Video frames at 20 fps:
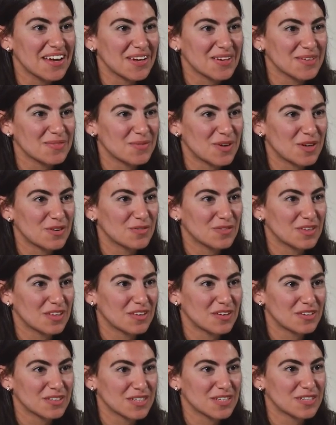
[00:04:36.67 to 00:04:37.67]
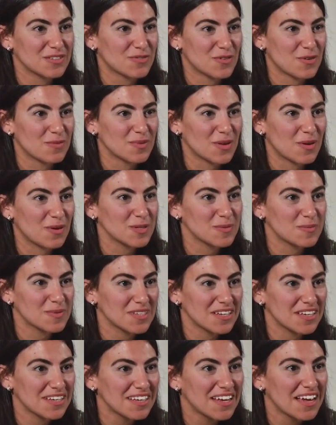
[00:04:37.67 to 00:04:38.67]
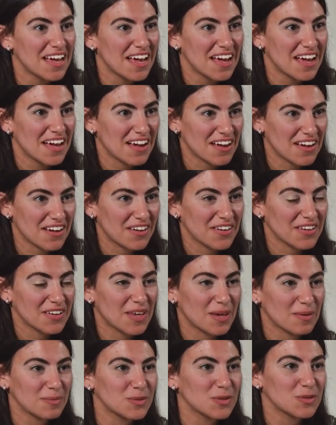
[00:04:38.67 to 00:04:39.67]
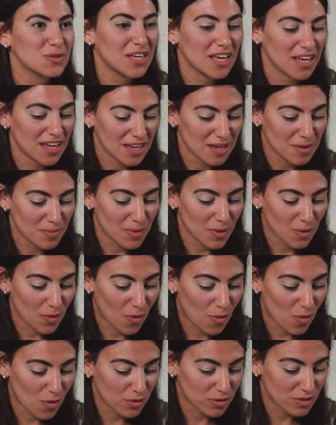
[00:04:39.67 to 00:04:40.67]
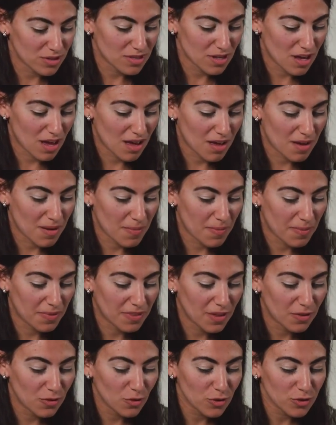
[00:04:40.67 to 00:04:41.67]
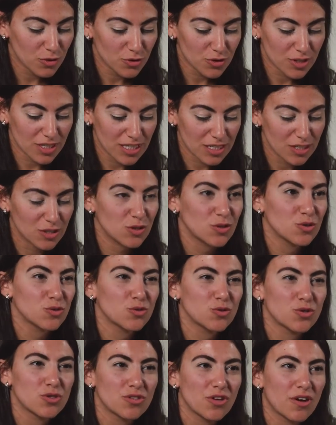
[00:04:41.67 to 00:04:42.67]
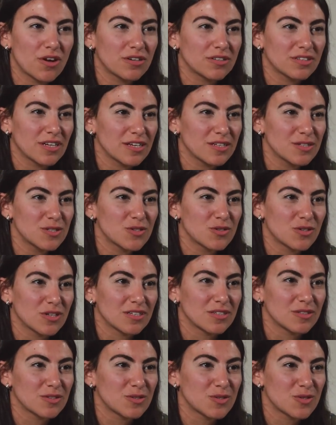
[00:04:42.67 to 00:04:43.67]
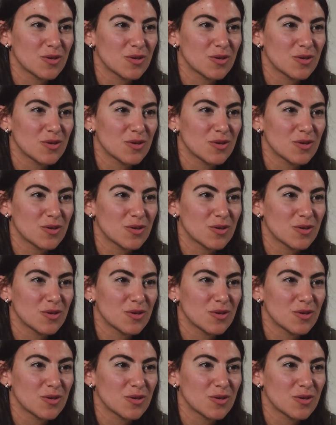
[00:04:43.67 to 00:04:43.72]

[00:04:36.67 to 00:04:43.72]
I am one of the nurses from the hospital. I came today because the doctor needs you to start insulin.